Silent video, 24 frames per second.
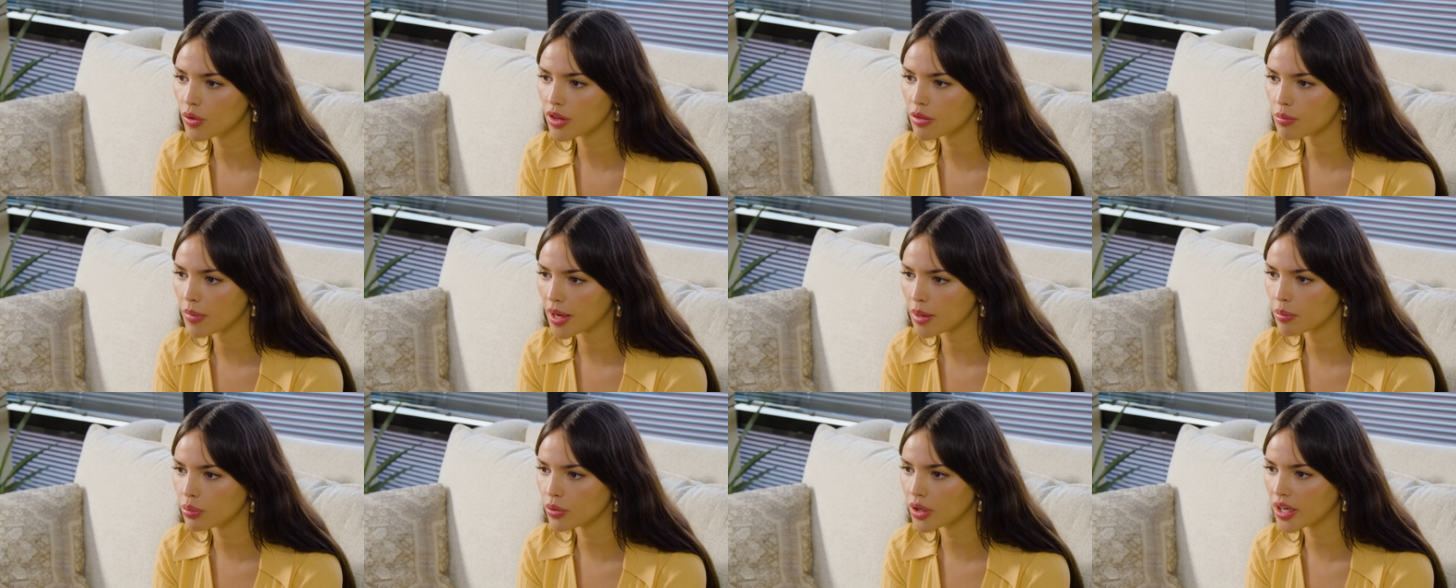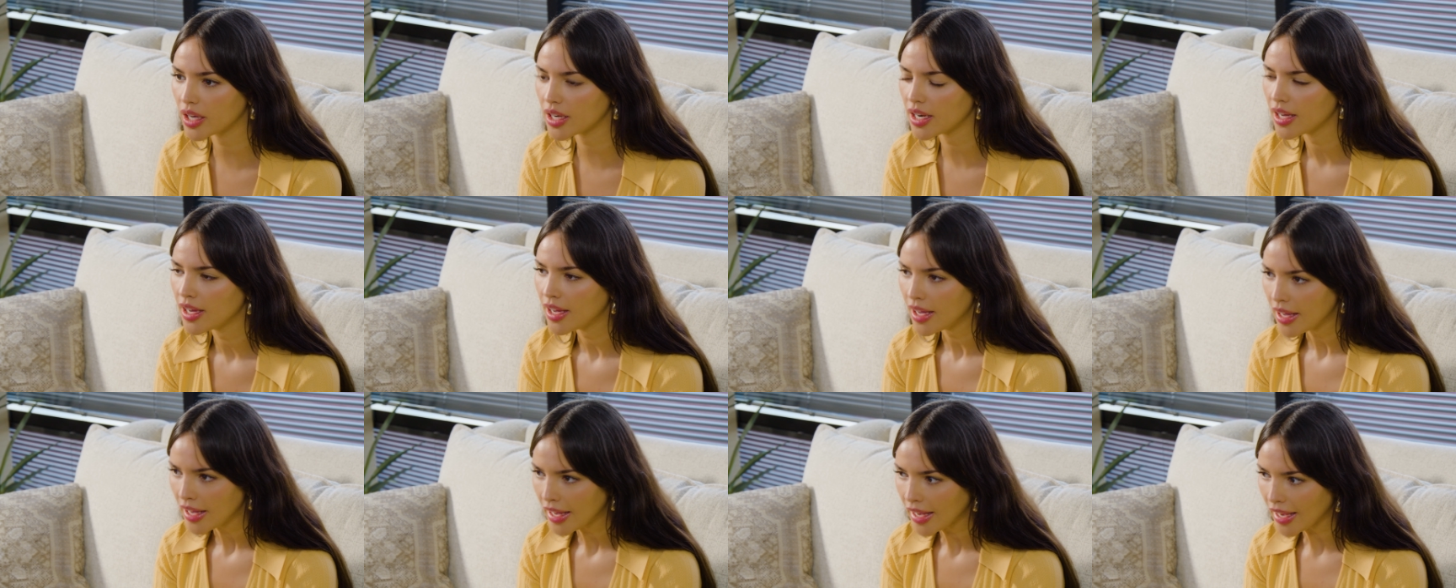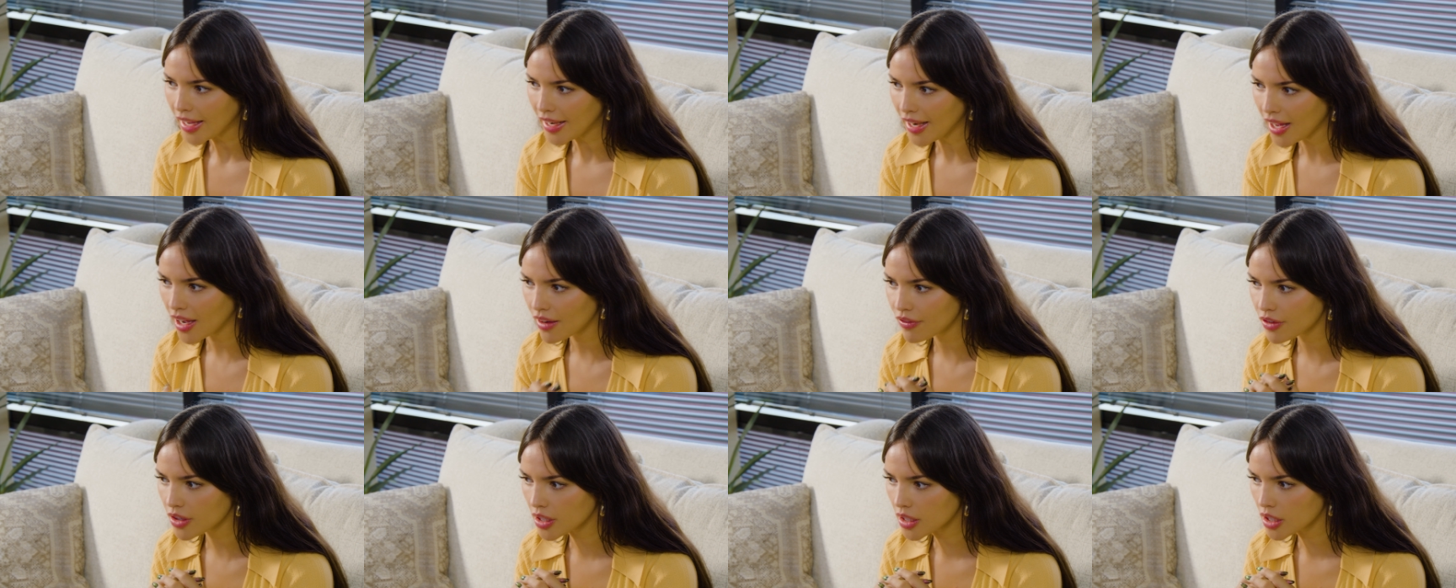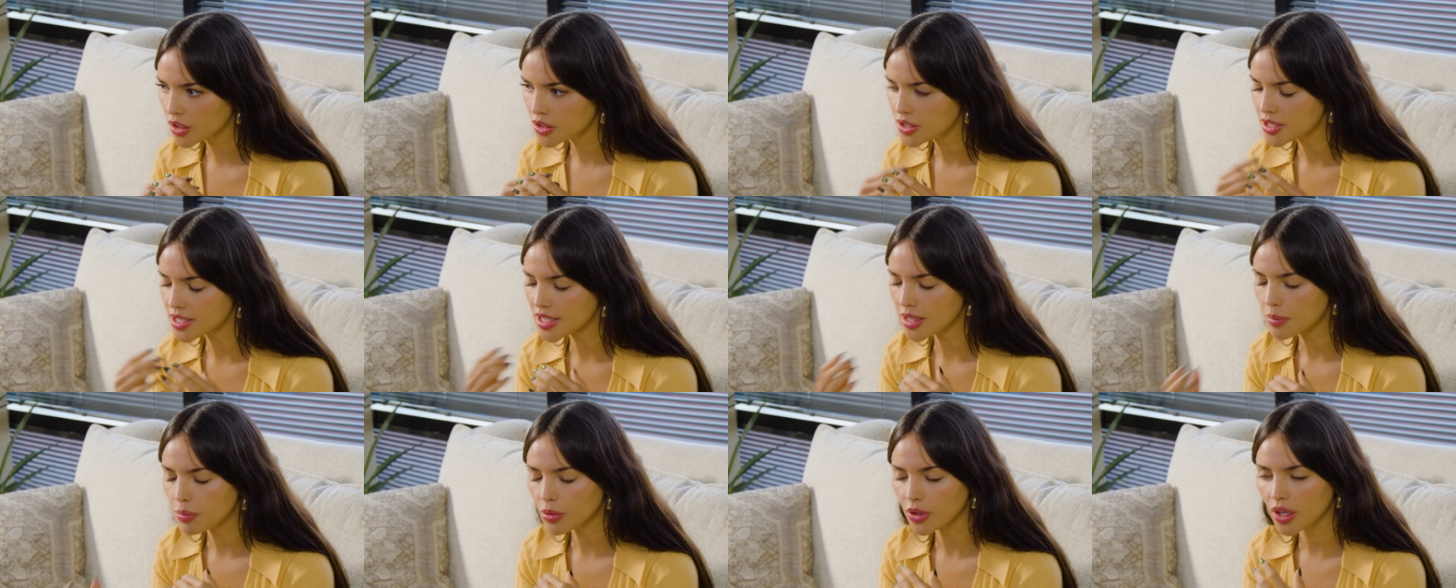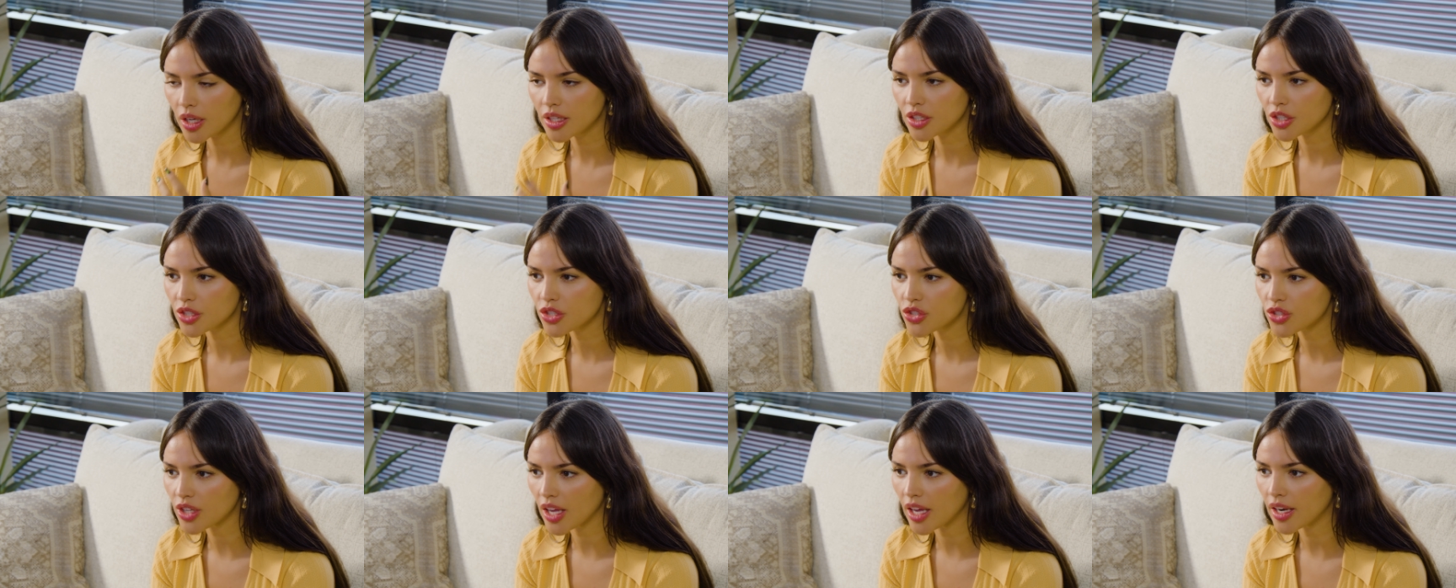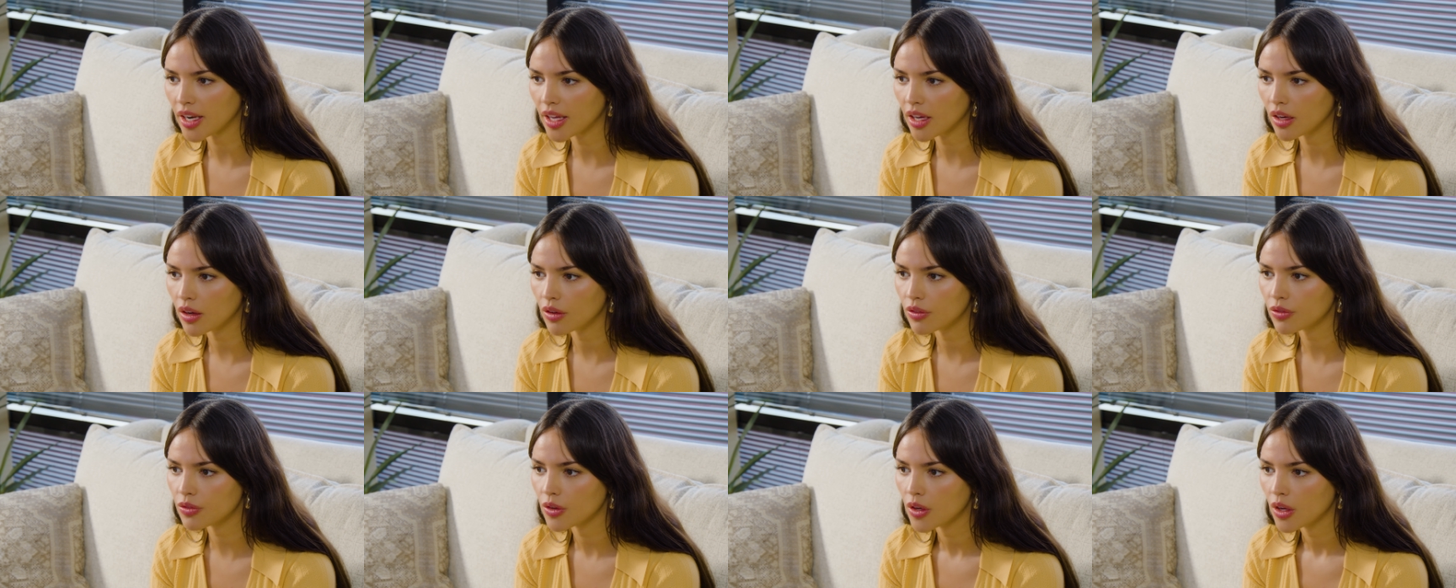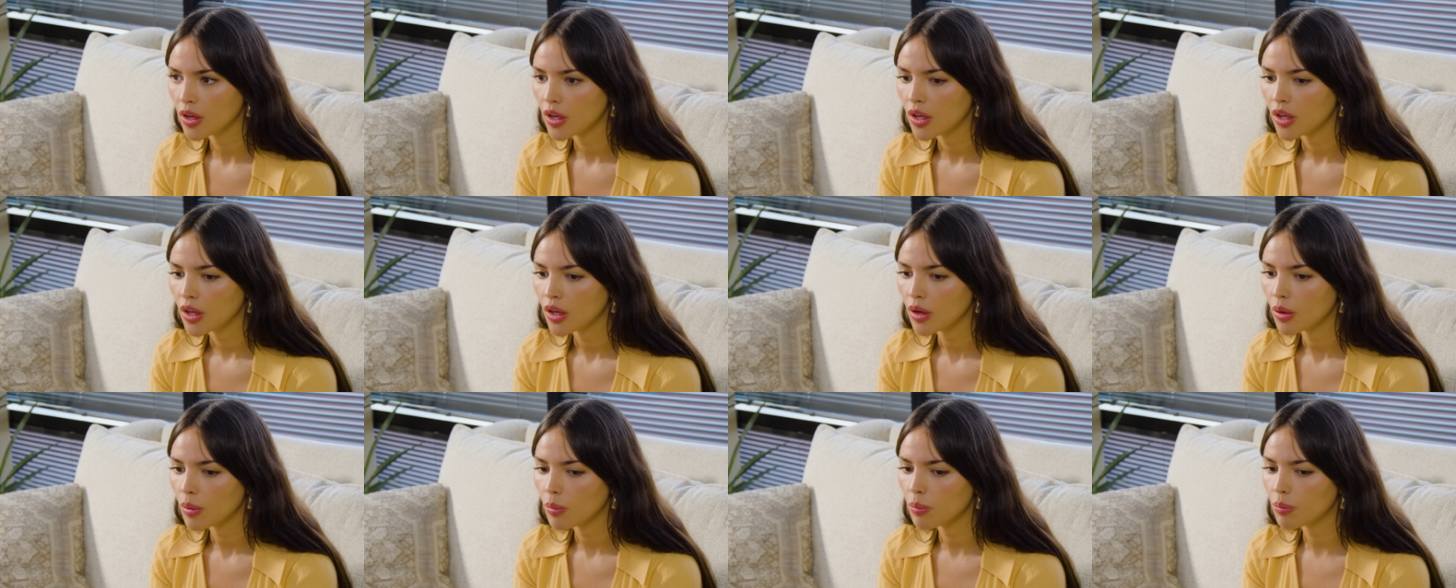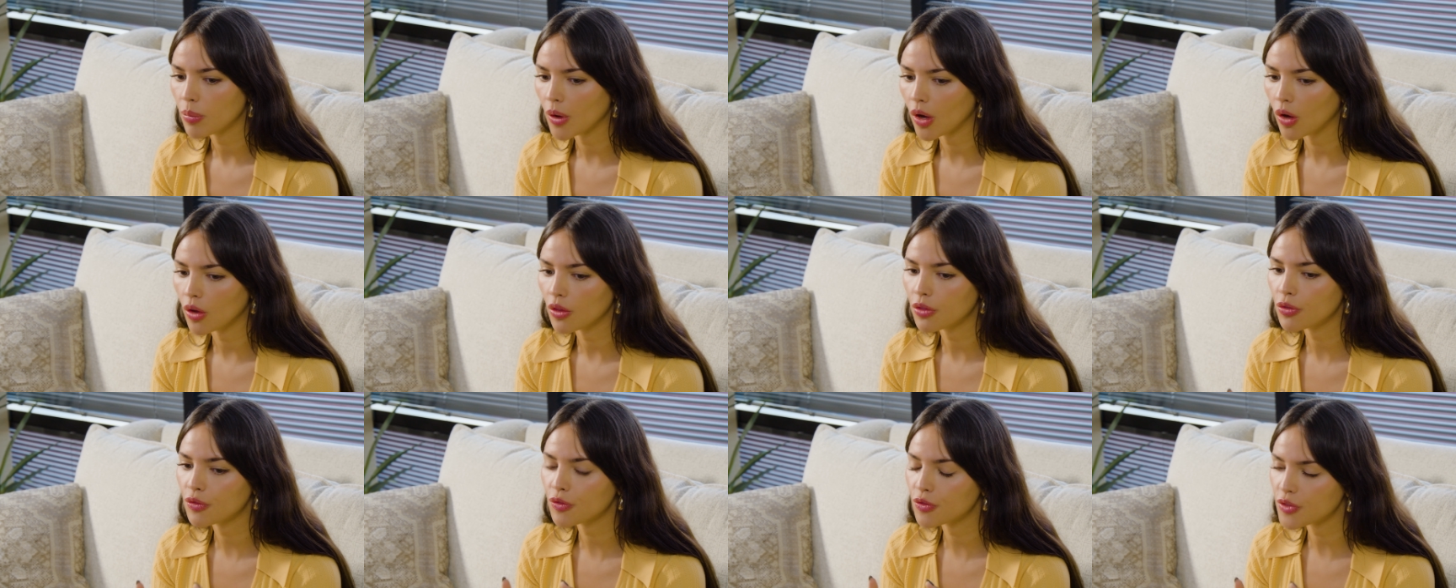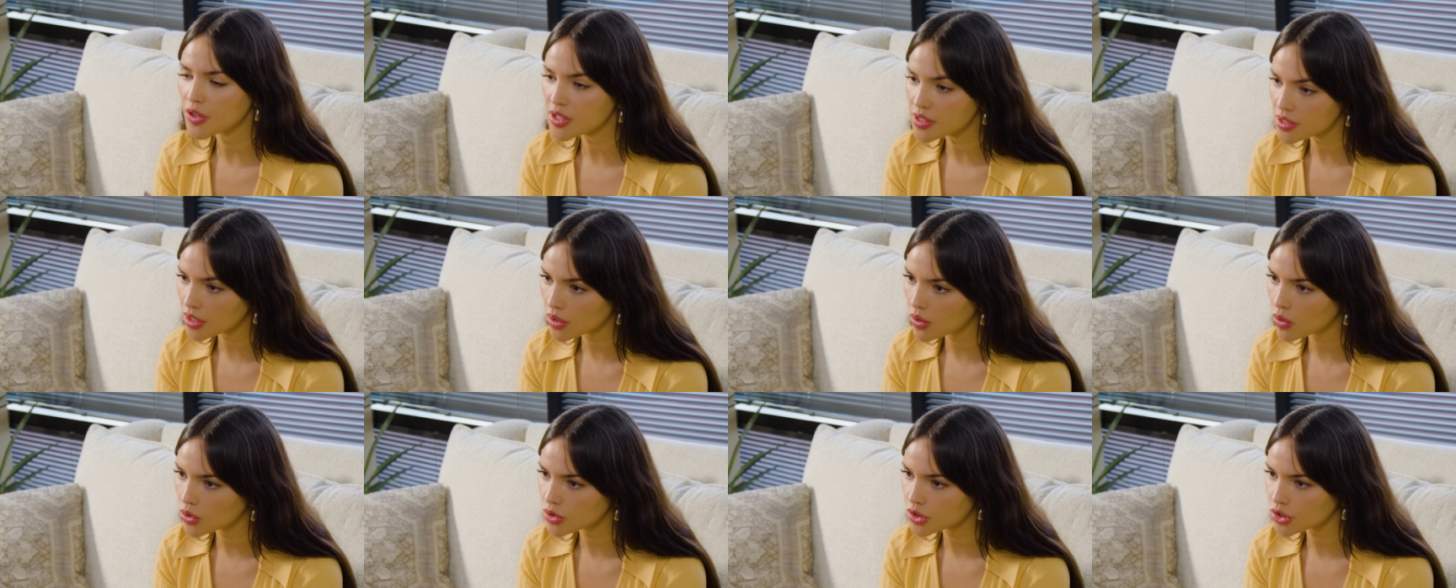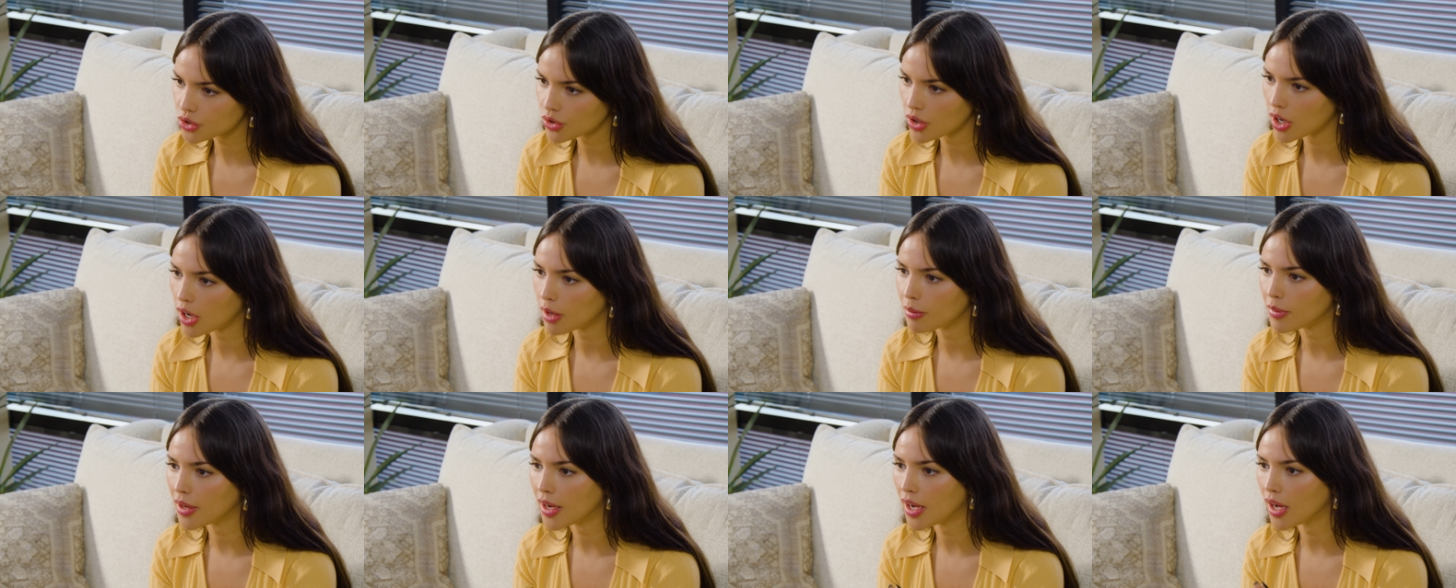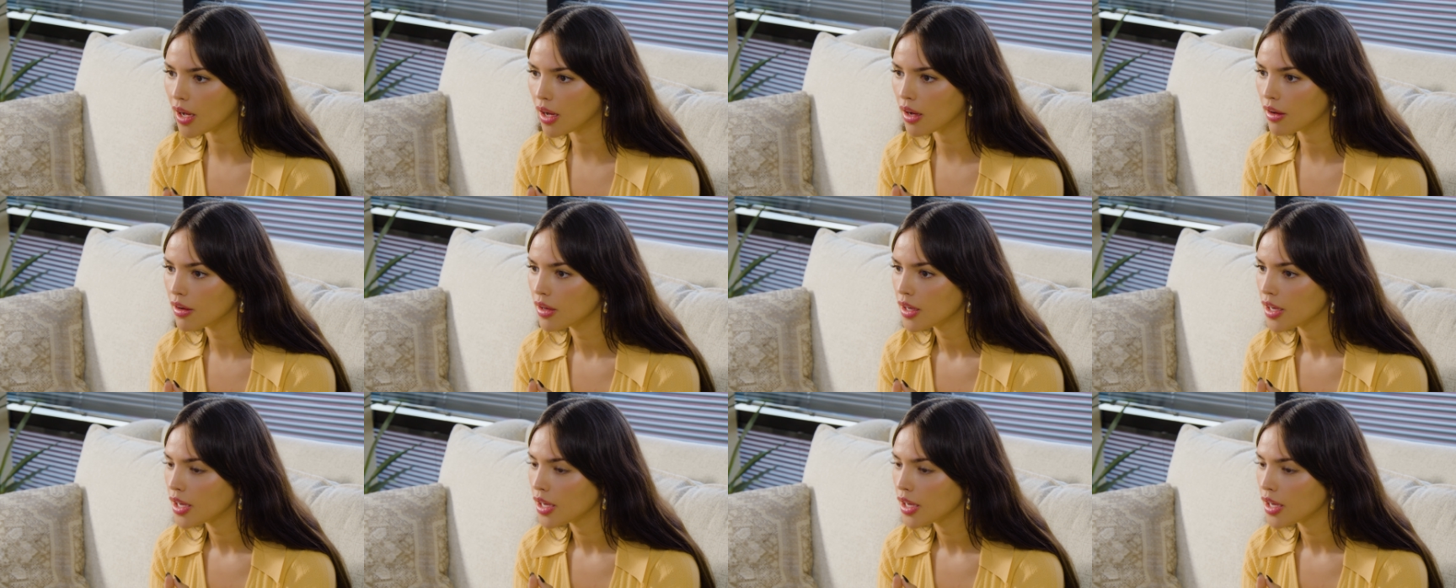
with my brain. And having a deeper understanding of both physical trauma,